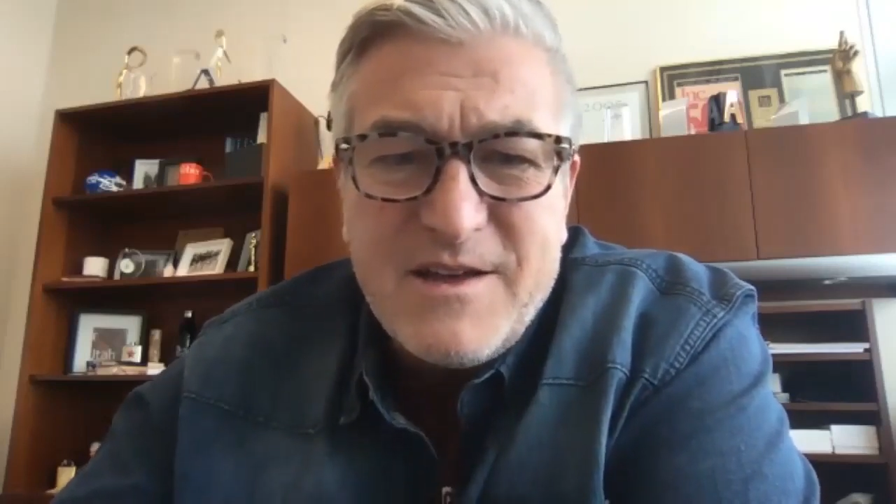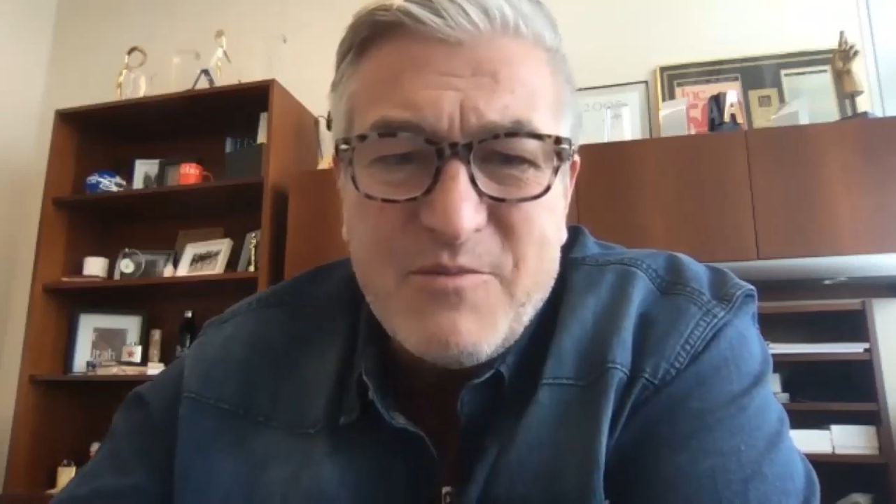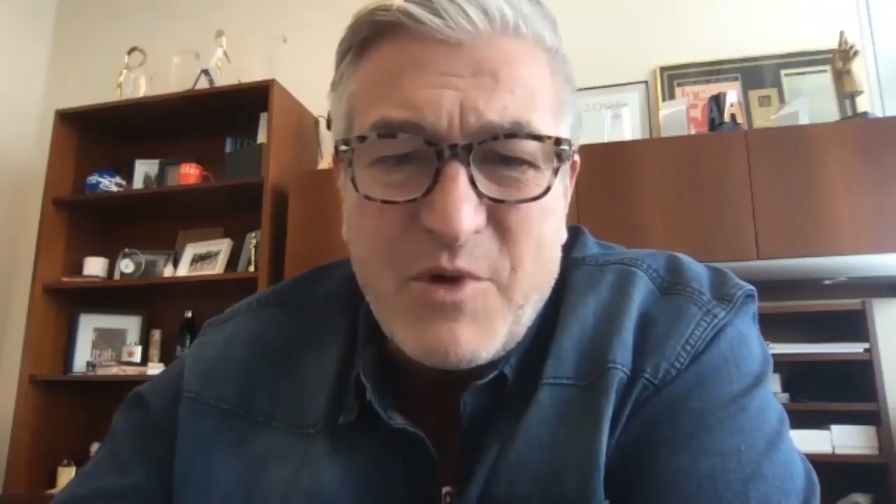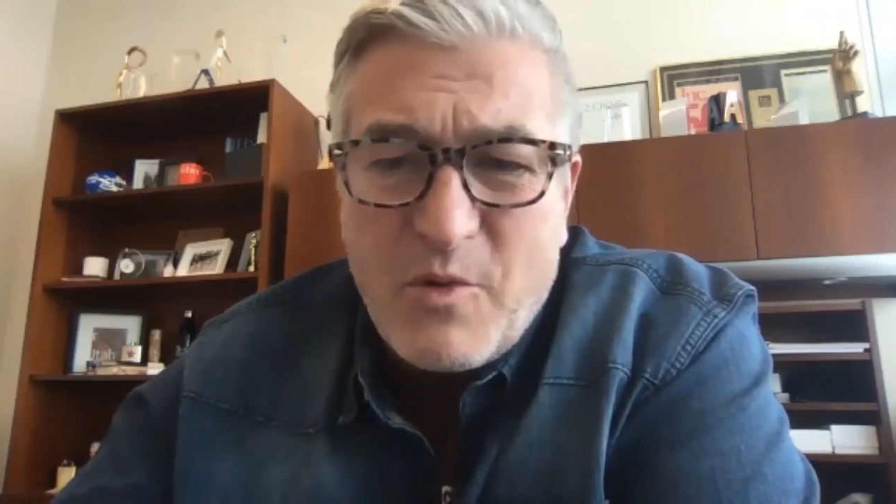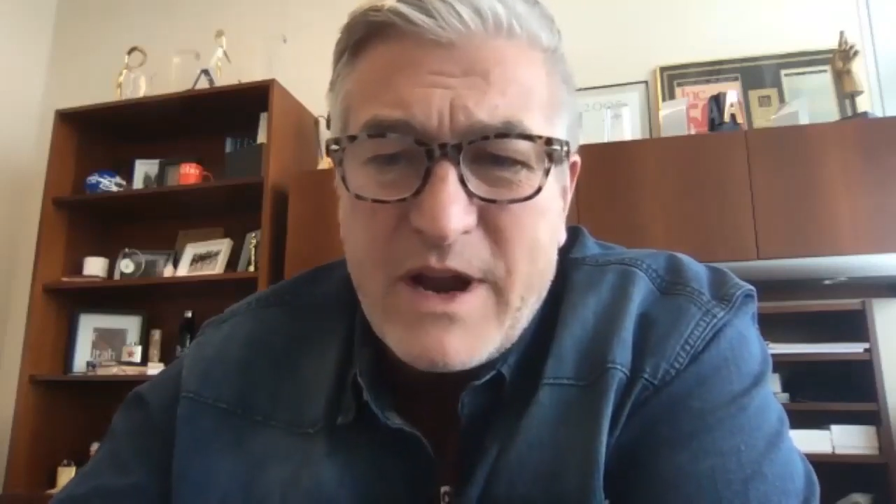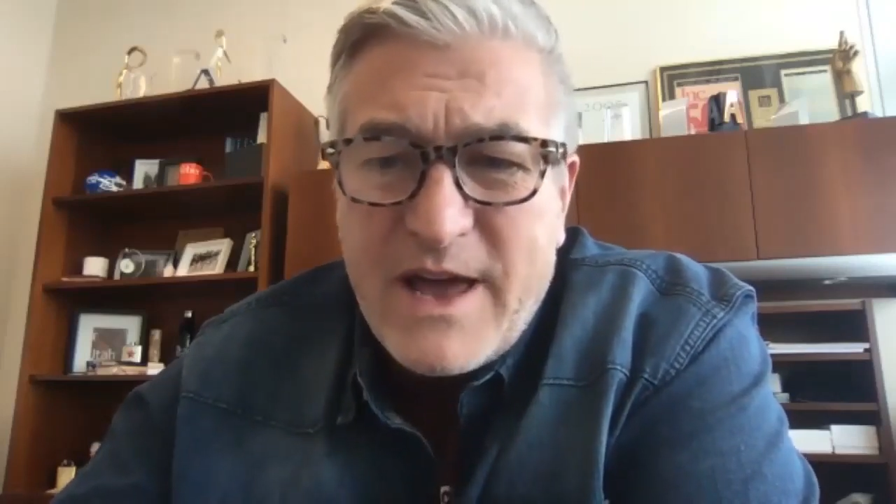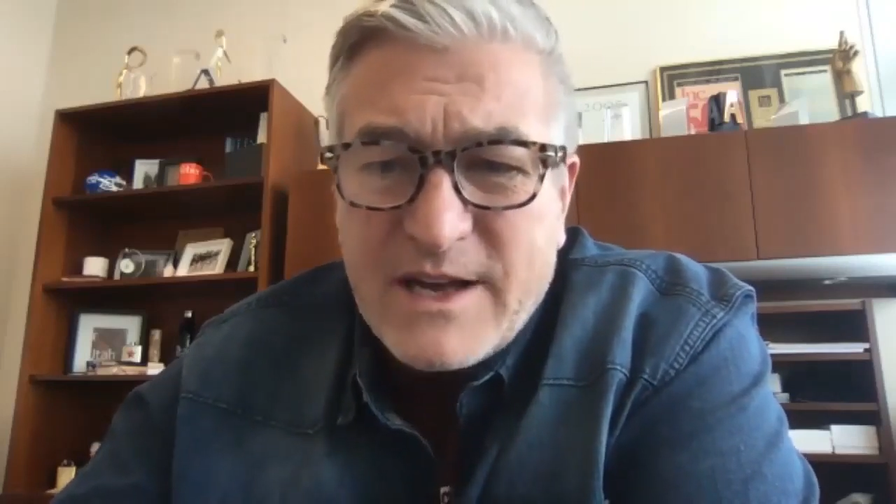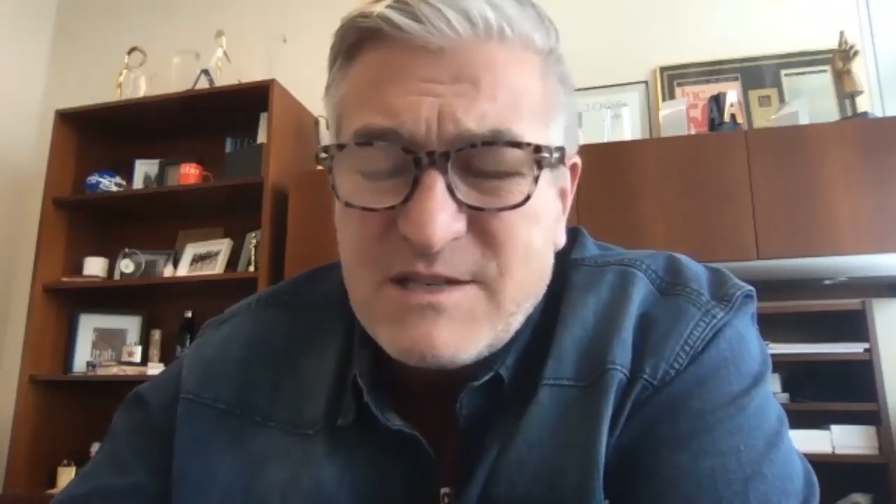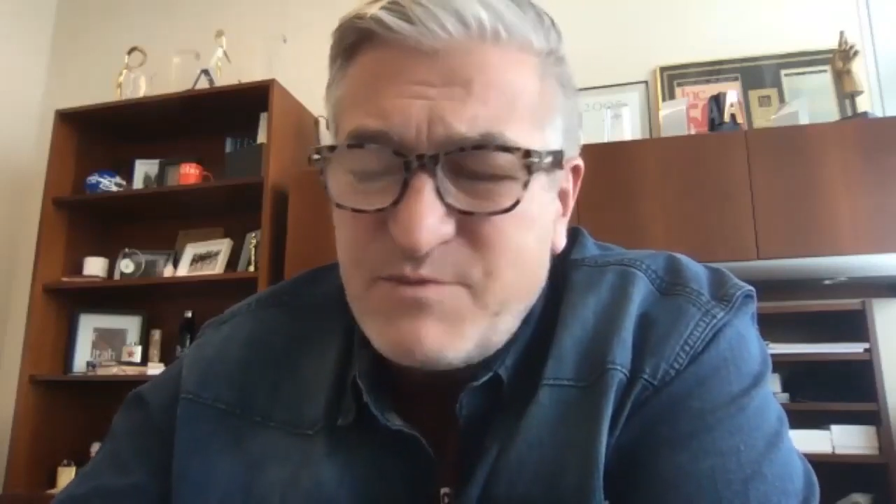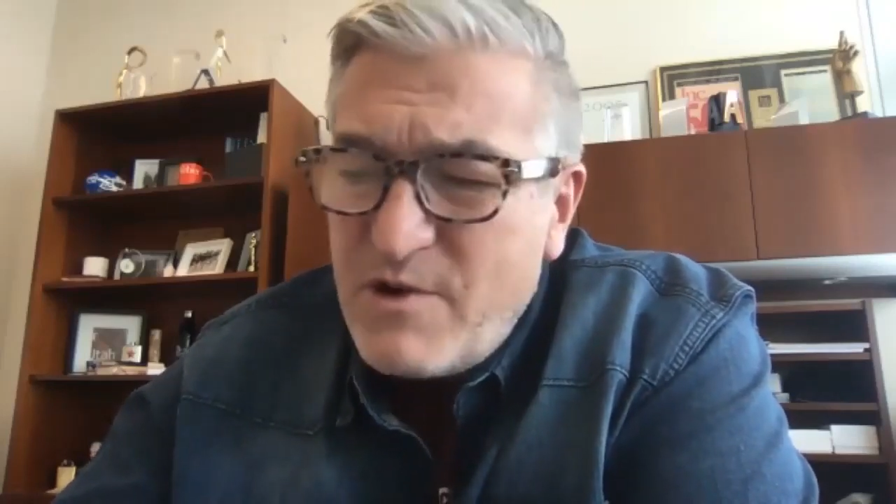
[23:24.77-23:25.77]
But when I
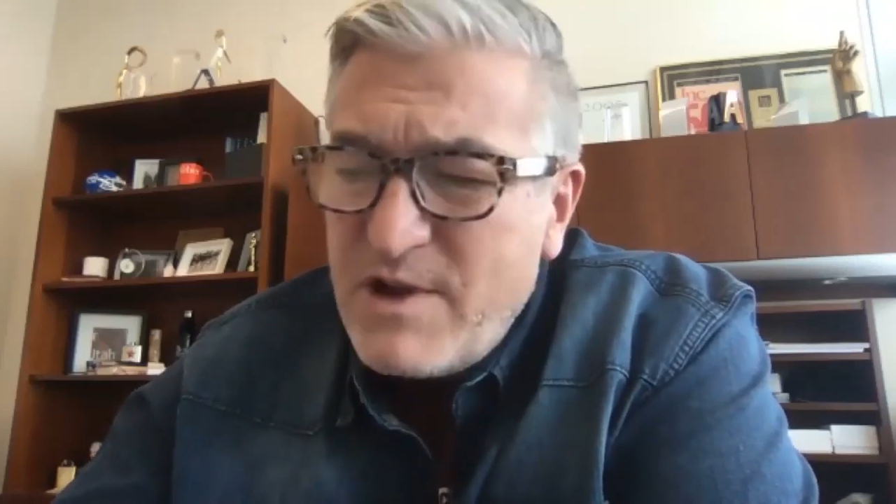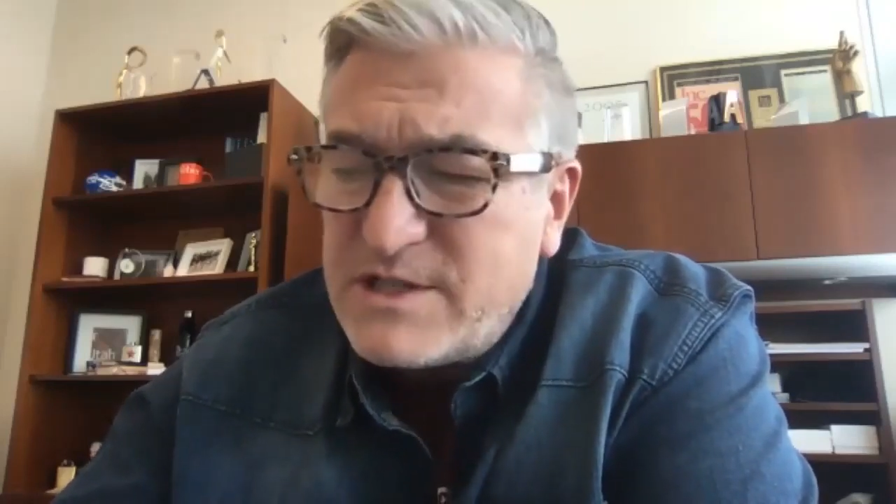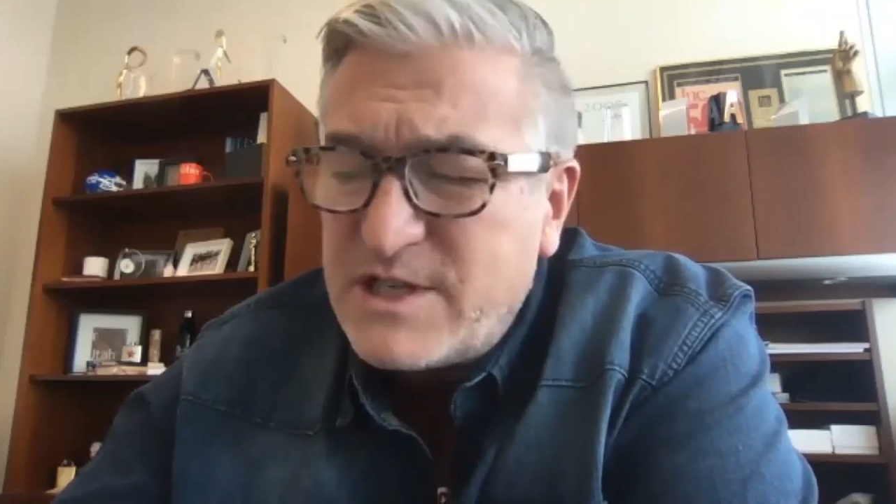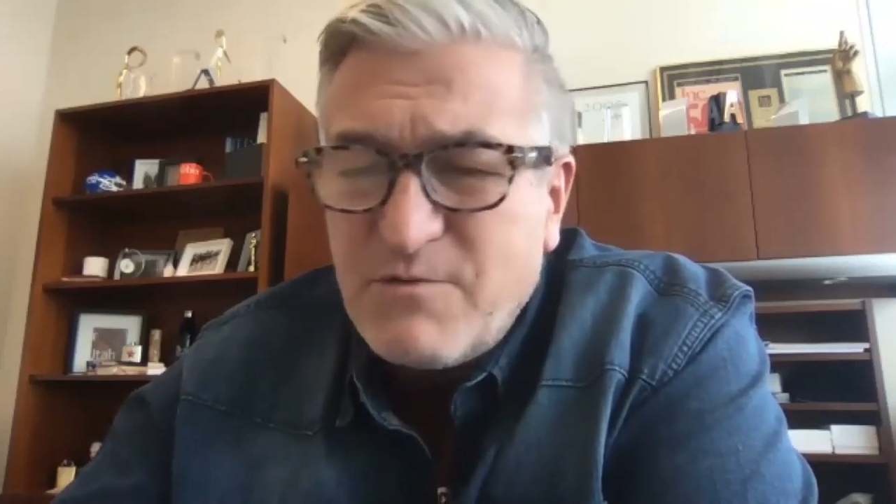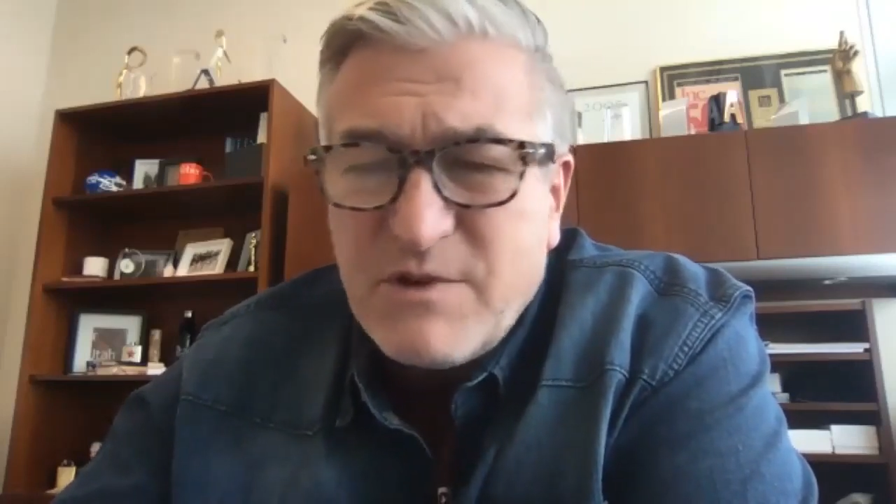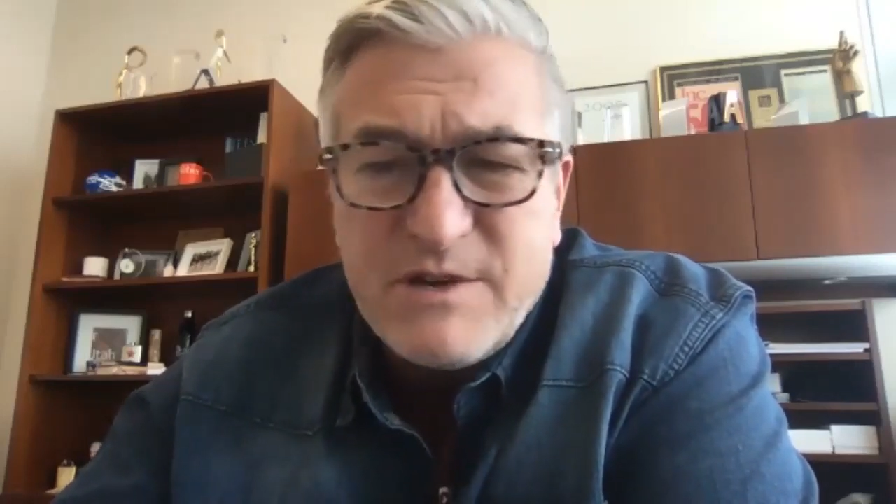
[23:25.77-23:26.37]
experienced it,